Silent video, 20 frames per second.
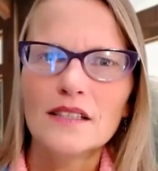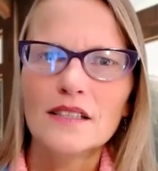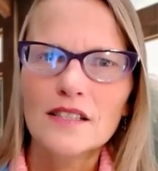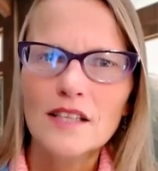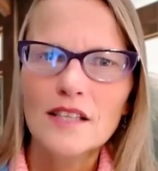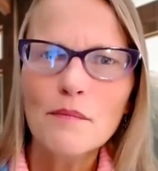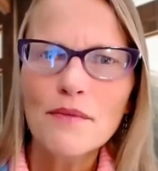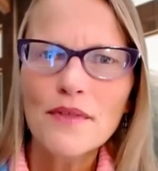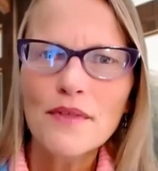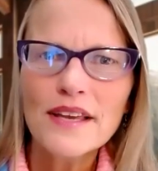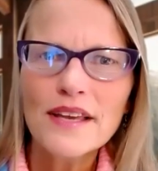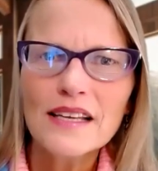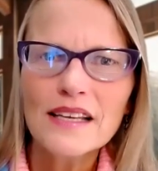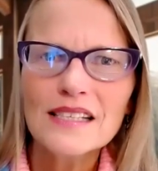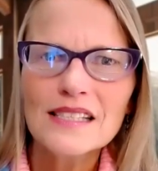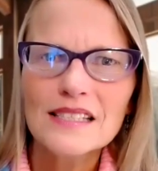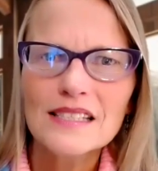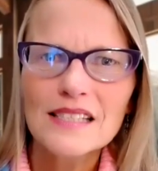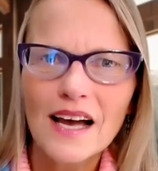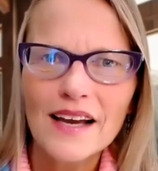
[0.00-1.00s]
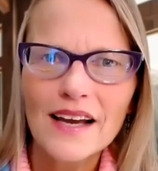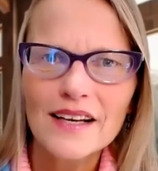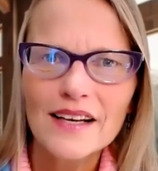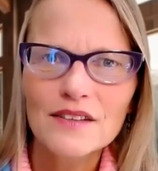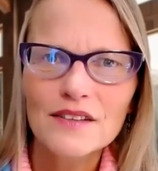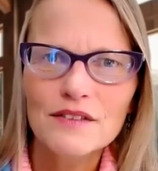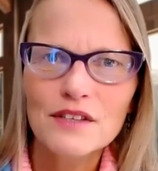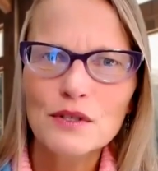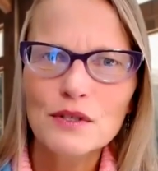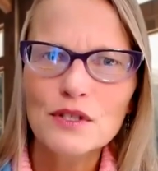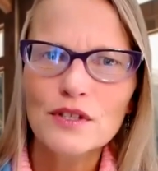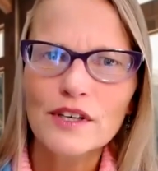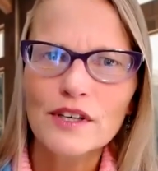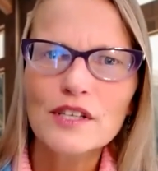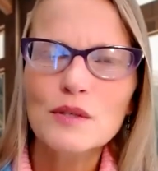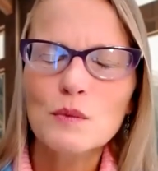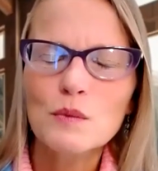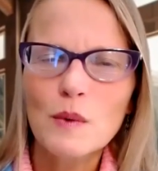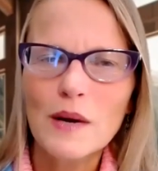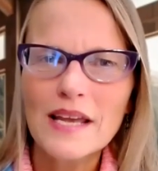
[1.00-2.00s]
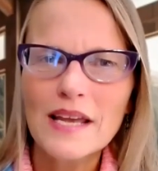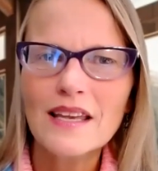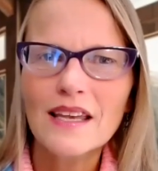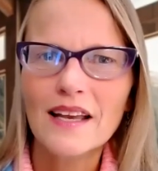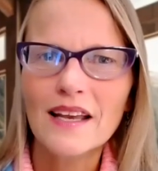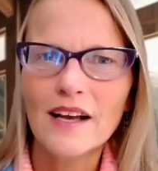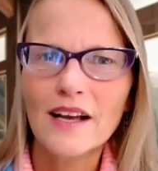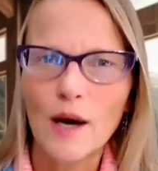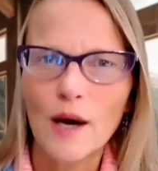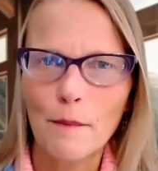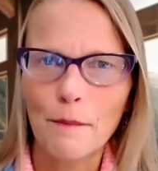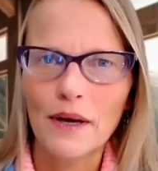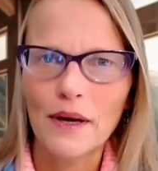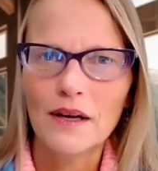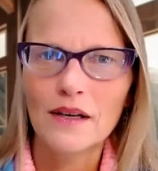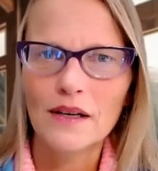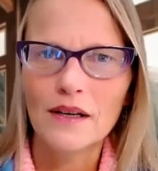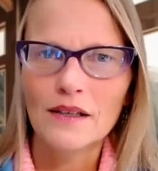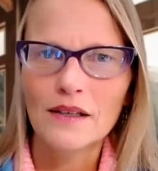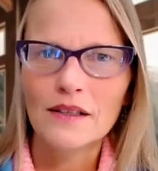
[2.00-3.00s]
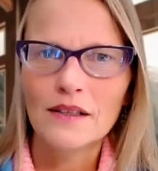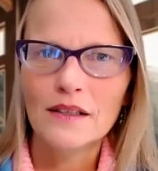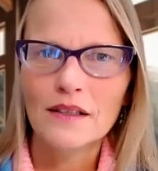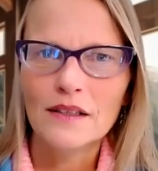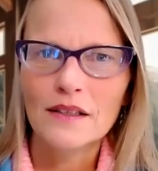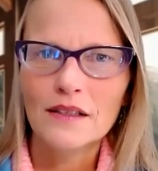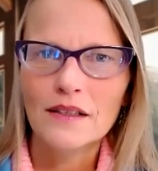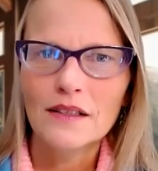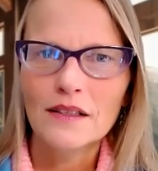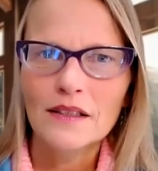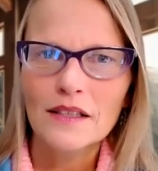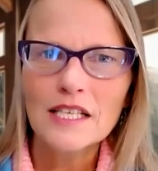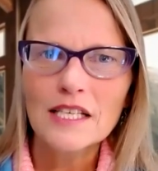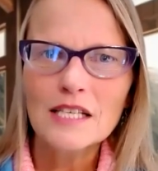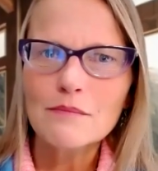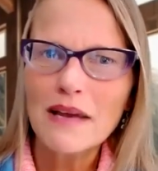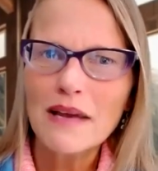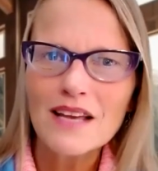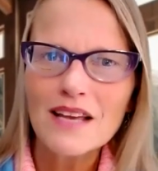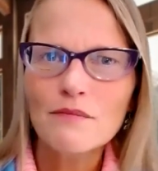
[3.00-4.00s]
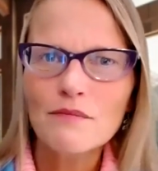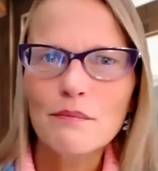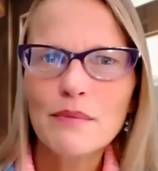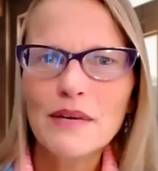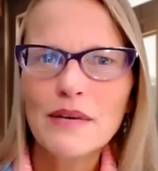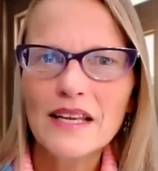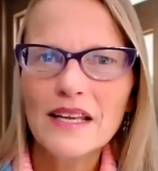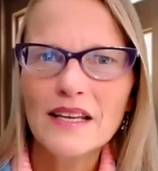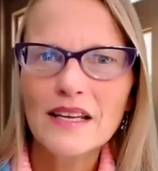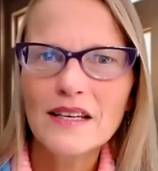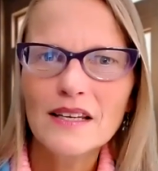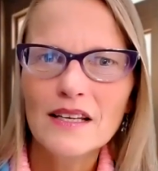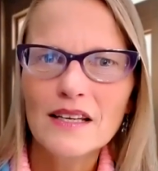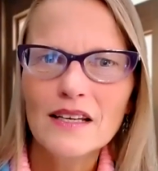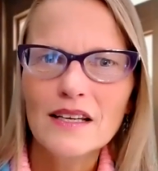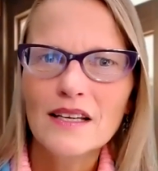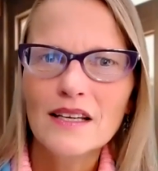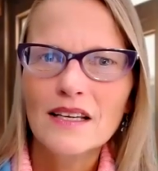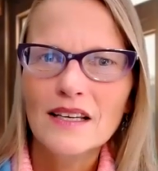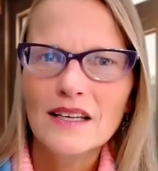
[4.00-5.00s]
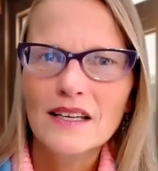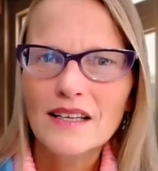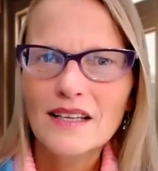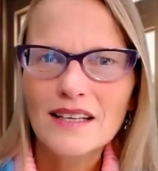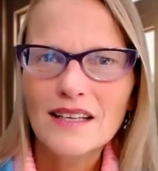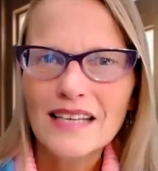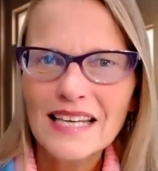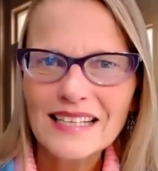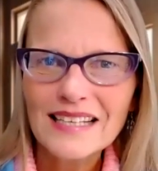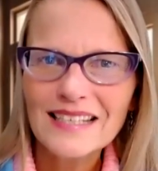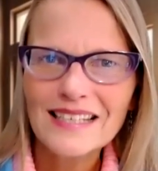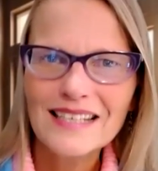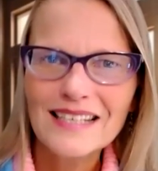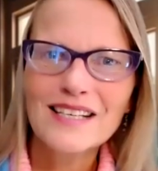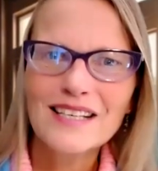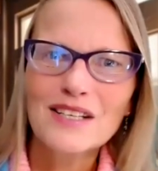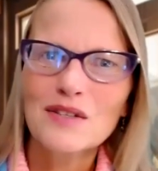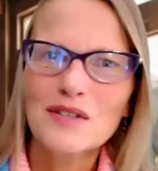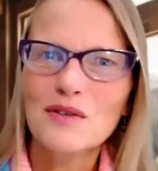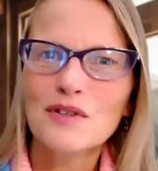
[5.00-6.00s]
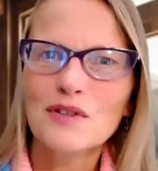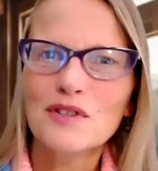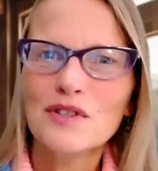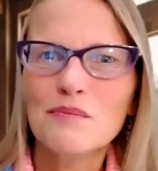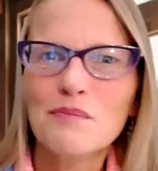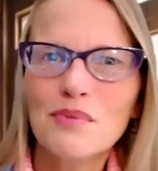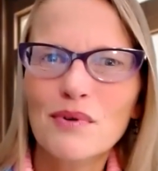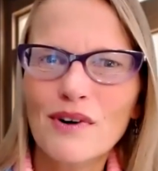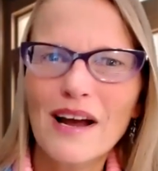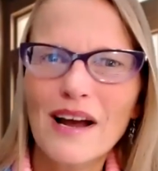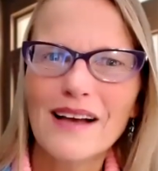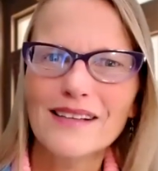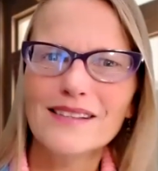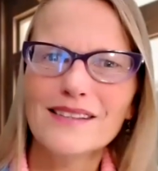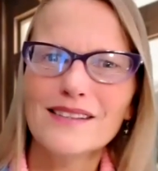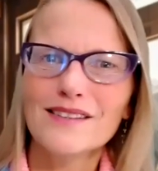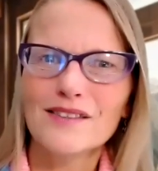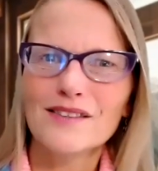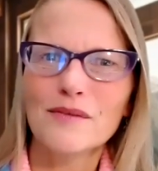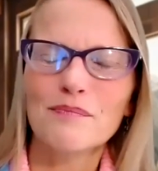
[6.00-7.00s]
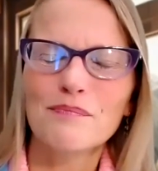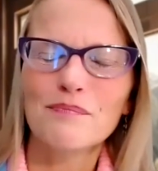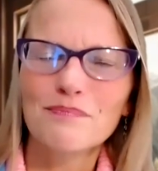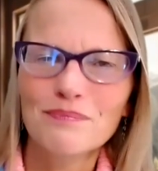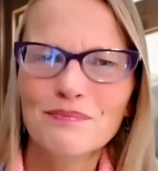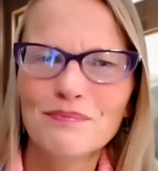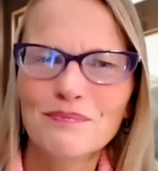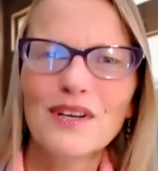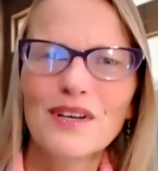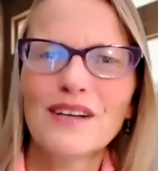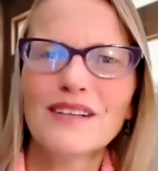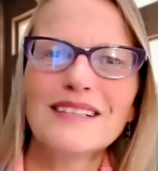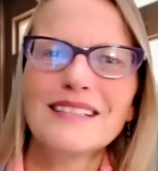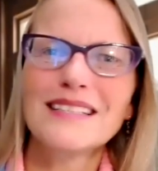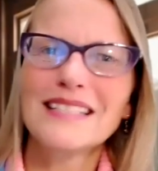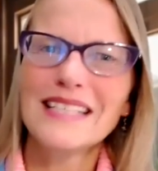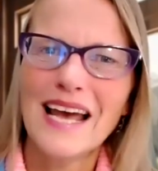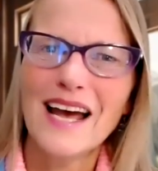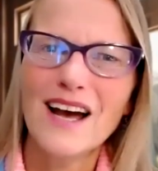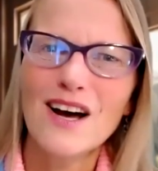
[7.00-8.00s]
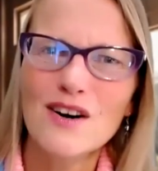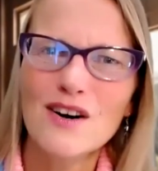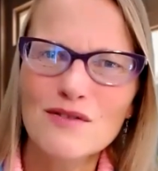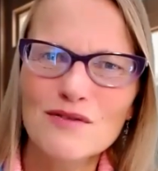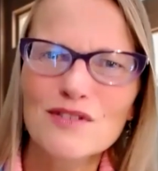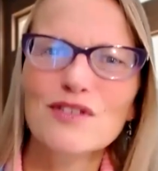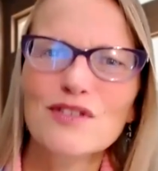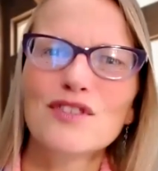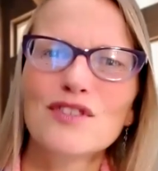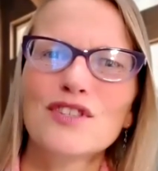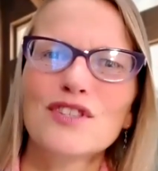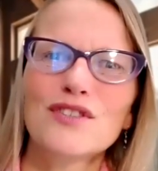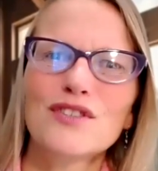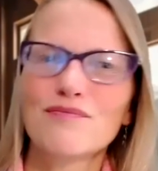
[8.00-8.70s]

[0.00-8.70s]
something inside of you starts waking up. It may have been hidden or suppressed, or cut down,